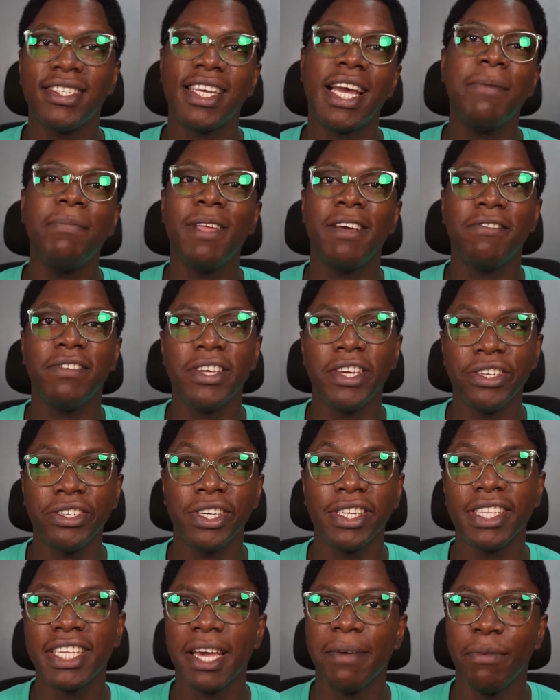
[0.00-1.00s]
Tab
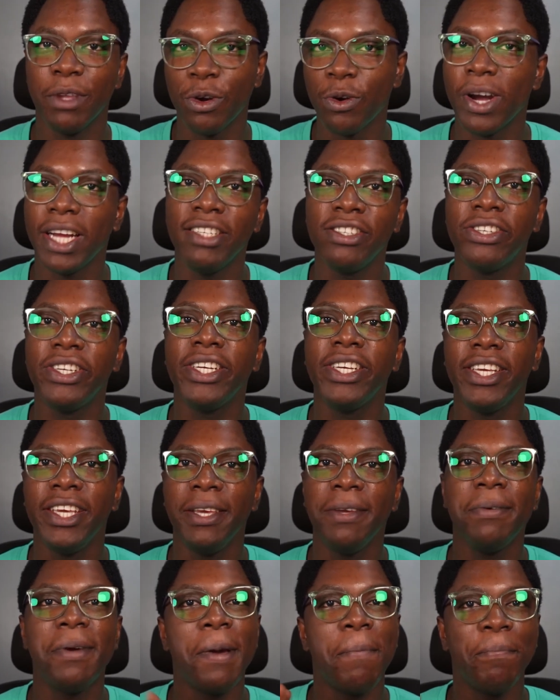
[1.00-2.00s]
navigation can be quite
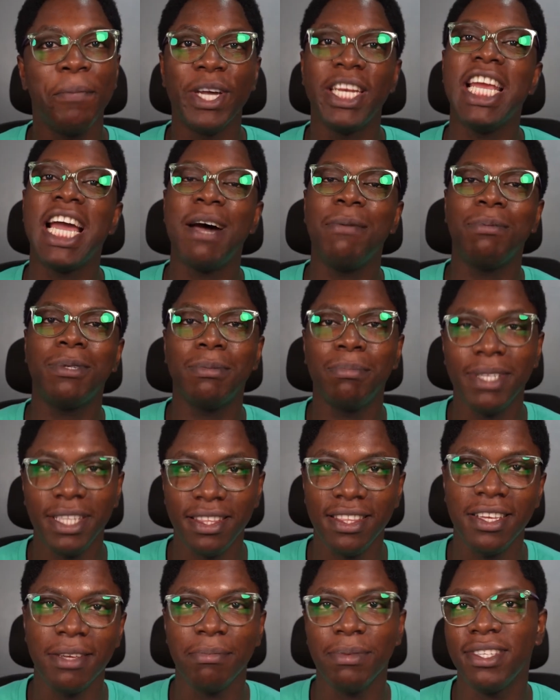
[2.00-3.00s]
tricky, but the Appsmith
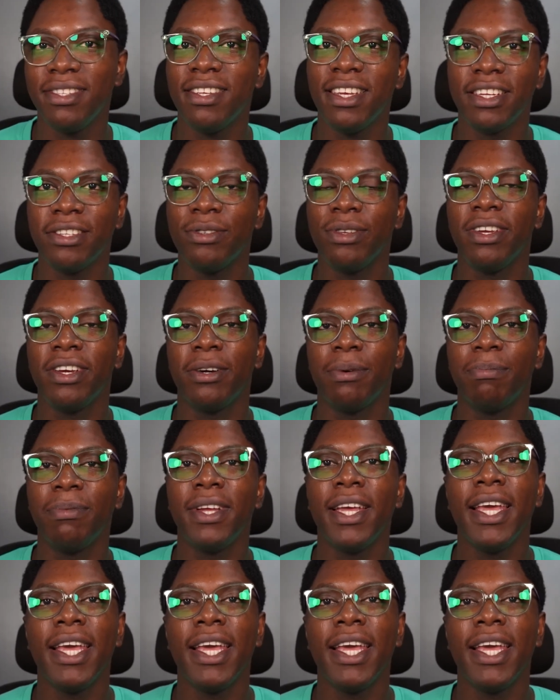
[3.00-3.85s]
theme is here to help.